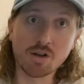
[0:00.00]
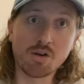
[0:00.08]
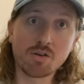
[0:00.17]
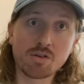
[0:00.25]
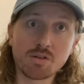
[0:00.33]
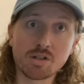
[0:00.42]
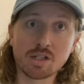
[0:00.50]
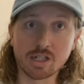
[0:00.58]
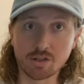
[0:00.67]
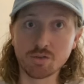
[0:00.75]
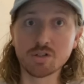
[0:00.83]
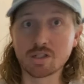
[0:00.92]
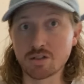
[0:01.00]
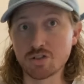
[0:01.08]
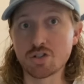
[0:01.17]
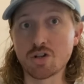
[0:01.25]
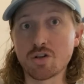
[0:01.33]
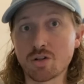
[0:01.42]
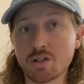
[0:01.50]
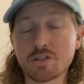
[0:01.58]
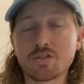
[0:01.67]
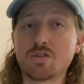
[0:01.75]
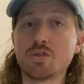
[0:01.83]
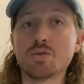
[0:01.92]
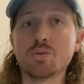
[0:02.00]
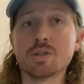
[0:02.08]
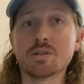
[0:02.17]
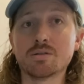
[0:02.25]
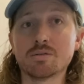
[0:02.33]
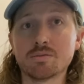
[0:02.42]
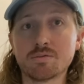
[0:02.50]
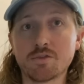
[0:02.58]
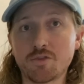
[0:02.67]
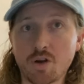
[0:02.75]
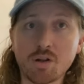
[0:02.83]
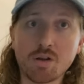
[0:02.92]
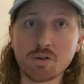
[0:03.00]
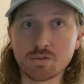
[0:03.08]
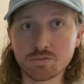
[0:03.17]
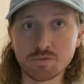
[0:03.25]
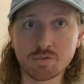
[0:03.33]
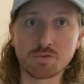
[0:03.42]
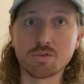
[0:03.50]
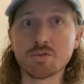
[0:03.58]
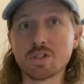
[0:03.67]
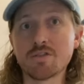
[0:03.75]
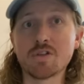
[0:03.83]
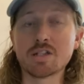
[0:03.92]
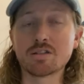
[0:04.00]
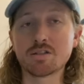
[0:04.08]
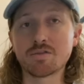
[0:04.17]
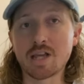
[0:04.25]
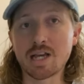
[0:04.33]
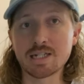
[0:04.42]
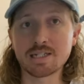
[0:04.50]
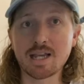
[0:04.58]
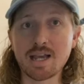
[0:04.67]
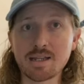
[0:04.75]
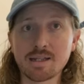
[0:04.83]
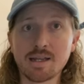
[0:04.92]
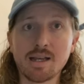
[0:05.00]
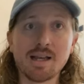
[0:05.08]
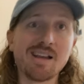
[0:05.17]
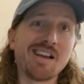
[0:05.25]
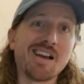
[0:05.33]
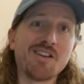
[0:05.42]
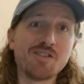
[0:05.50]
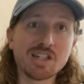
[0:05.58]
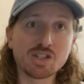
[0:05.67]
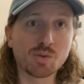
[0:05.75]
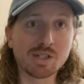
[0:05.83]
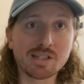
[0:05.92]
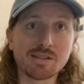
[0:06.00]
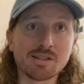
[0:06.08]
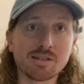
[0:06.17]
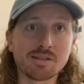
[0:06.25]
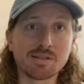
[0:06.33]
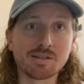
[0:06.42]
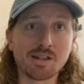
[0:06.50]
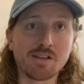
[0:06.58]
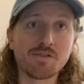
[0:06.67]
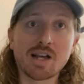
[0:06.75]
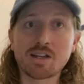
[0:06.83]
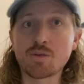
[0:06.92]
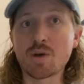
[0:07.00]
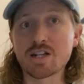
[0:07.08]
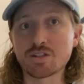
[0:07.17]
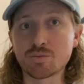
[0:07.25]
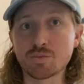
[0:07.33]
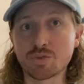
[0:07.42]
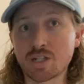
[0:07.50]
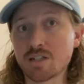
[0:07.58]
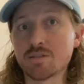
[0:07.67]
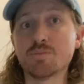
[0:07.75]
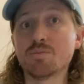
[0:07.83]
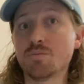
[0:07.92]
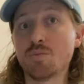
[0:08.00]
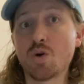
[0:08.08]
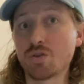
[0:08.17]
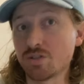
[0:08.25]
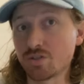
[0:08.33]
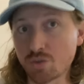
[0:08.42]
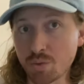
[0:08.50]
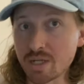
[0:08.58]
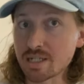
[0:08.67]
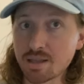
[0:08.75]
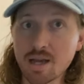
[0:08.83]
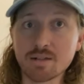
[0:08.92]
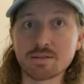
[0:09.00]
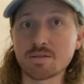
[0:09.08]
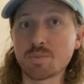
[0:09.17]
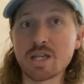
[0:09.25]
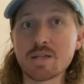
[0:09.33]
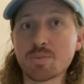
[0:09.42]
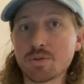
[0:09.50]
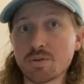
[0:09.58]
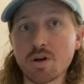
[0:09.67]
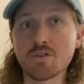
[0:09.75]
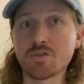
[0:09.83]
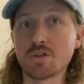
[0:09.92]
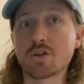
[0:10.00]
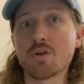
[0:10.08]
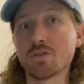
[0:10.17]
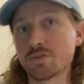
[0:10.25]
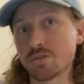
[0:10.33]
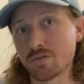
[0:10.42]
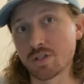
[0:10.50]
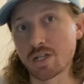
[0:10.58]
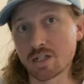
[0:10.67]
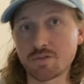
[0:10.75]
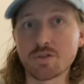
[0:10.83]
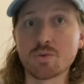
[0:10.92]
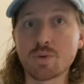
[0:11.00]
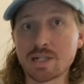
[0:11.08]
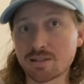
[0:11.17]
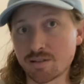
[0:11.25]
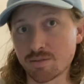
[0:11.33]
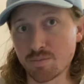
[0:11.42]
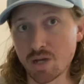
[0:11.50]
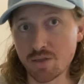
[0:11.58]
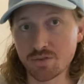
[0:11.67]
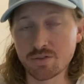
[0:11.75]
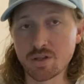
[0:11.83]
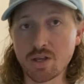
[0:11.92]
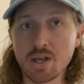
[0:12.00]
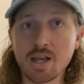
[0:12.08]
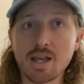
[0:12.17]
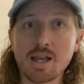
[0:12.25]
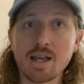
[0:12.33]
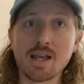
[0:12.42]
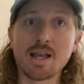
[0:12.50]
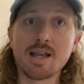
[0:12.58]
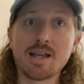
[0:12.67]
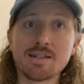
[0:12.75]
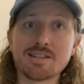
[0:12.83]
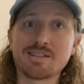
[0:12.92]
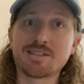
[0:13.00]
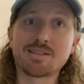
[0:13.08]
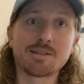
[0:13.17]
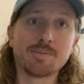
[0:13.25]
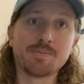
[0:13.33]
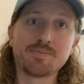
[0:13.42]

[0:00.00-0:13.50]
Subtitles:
on, including the journalists who will follow through the events of that day. Eventually, the evacuation will kill more than 20,000 people over the course of the next few weeks and months. And it's